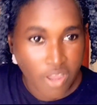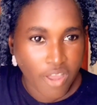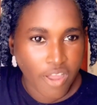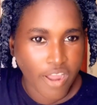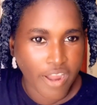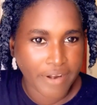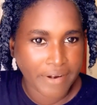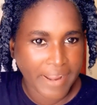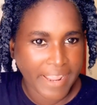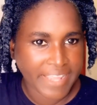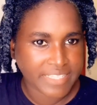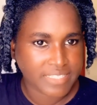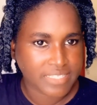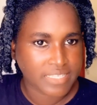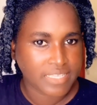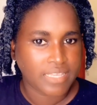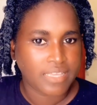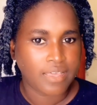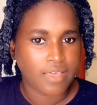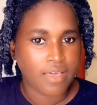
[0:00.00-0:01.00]
All right,
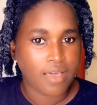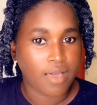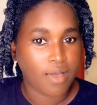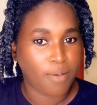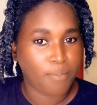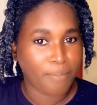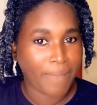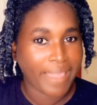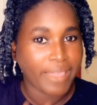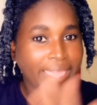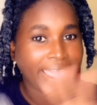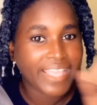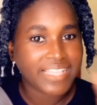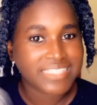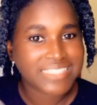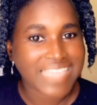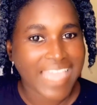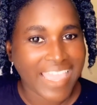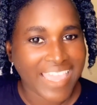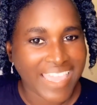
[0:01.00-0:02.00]
my
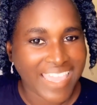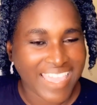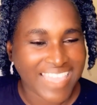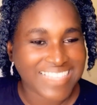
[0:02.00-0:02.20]
entire hair